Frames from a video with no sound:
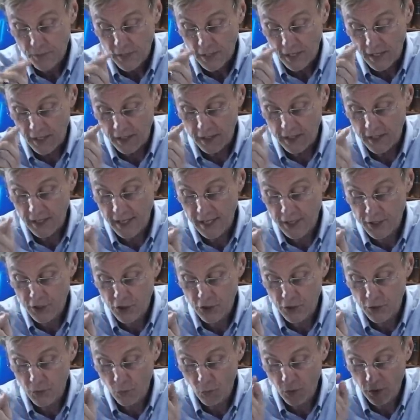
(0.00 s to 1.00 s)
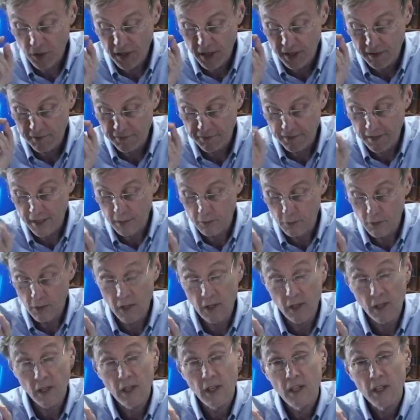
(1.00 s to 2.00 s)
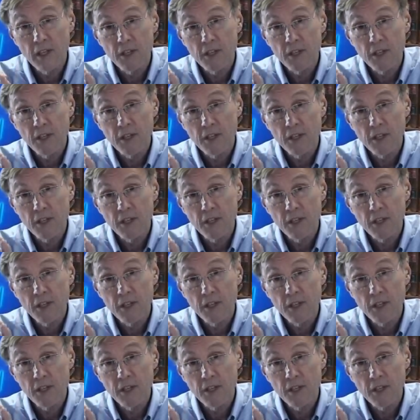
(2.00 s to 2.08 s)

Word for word: in connection with a federal,